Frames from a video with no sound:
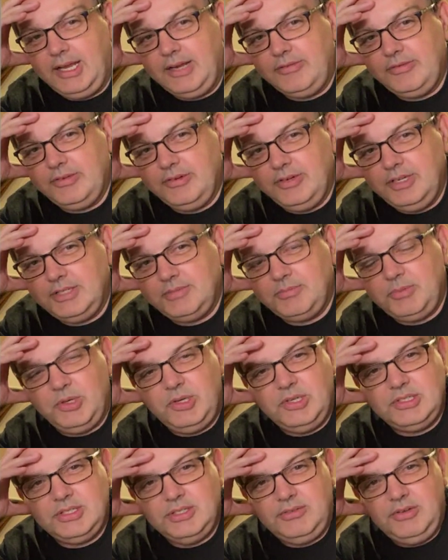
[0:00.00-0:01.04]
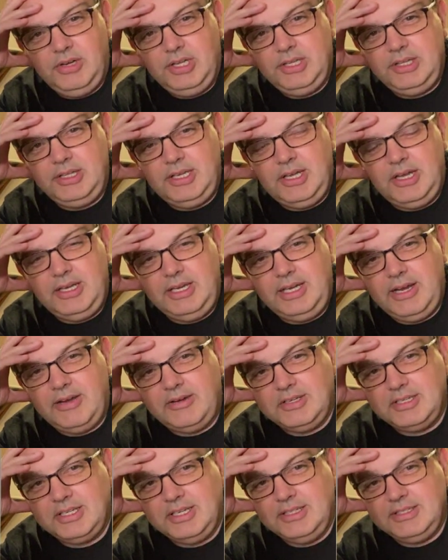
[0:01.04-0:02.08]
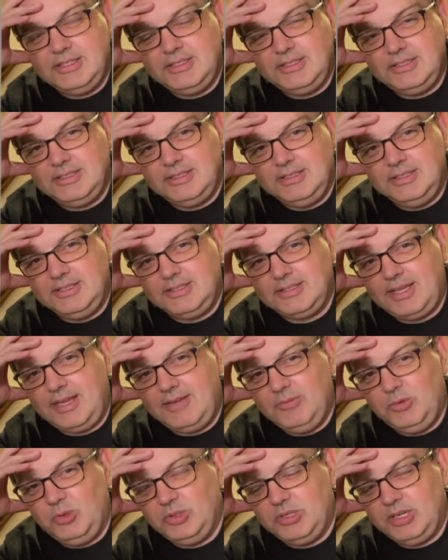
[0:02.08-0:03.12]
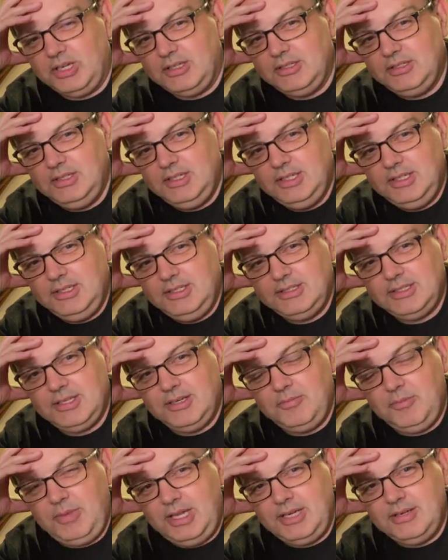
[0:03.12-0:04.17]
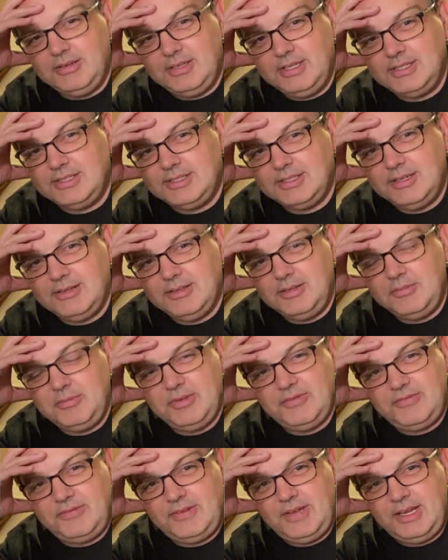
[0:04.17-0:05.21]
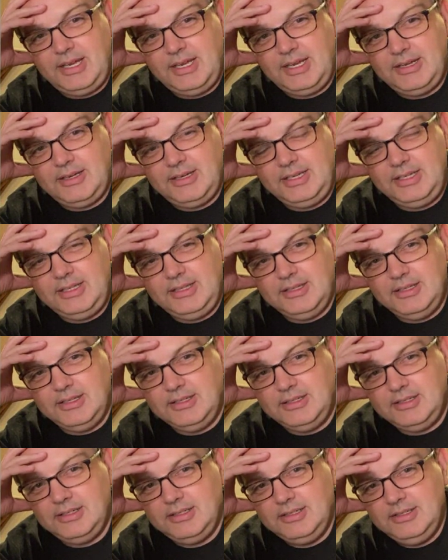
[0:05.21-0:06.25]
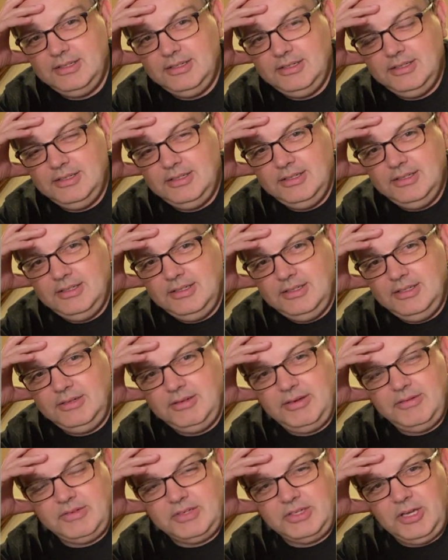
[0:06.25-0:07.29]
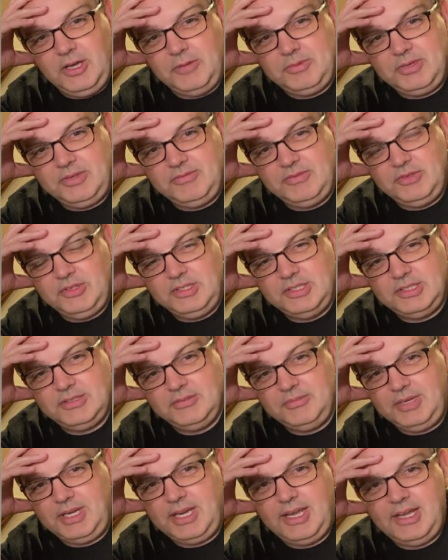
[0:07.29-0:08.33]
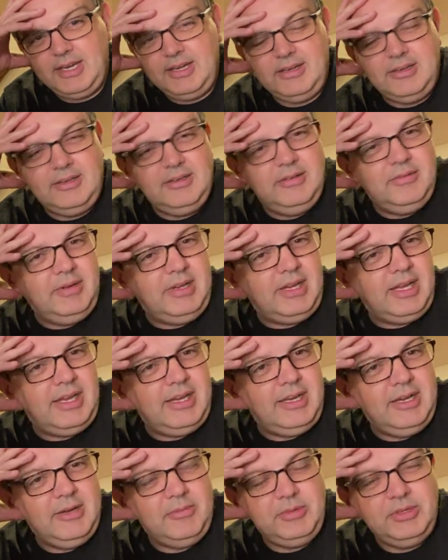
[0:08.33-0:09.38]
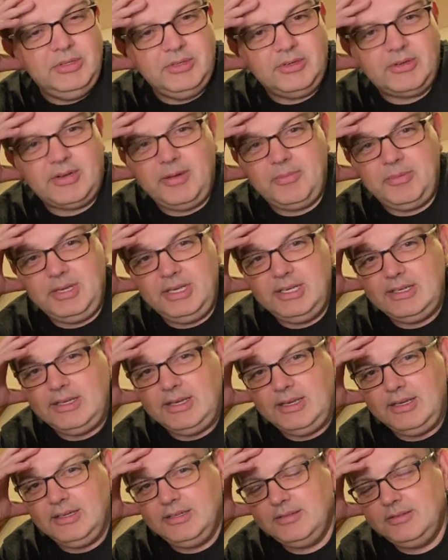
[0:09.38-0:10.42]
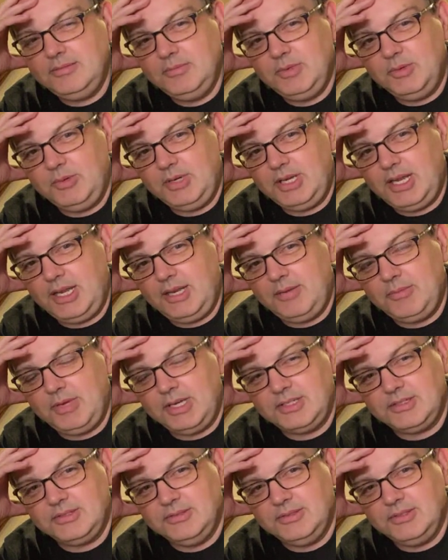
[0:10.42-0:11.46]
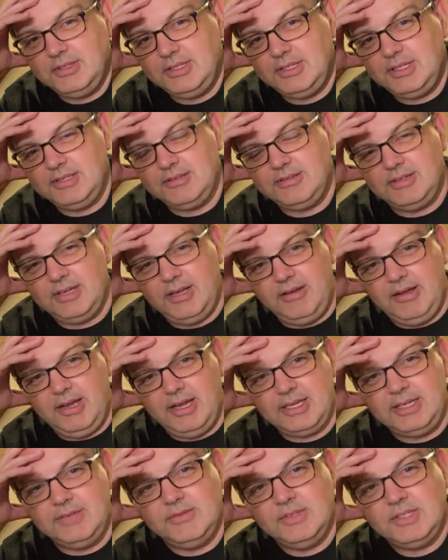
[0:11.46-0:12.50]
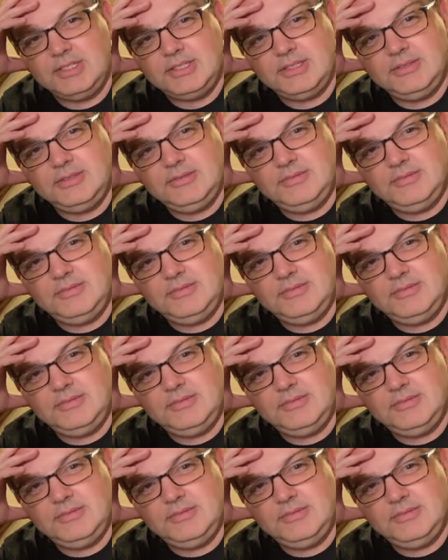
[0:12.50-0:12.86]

for each person, right? The only guarantee is it's in the same order. So it may not necessarily be fair in that whoever typed it first, we can't help your crappy internet, but we can make sure that there are no arguments